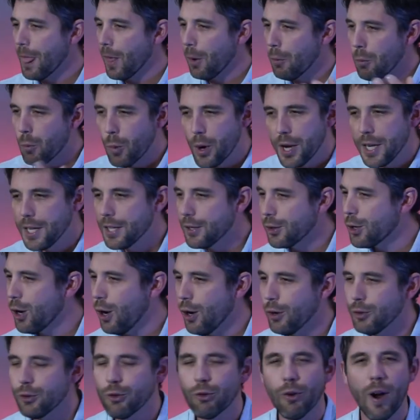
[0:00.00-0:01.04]
winning a
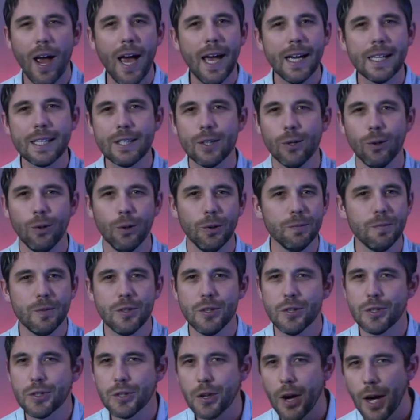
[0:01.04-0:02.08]
contract or
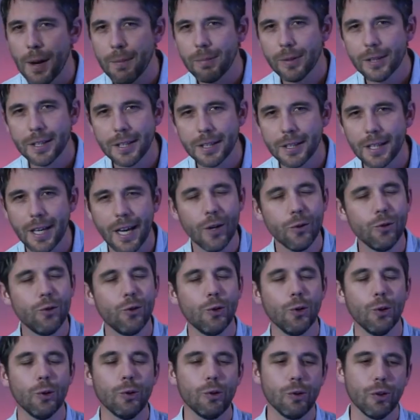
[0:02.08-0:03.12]
discipling our
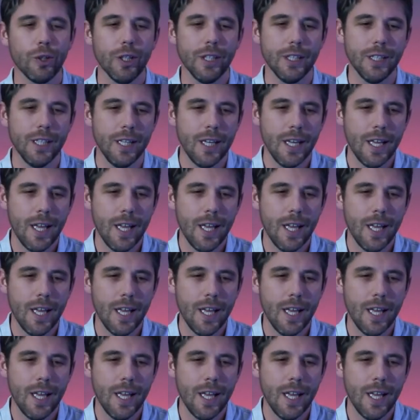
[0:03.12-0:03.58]
children,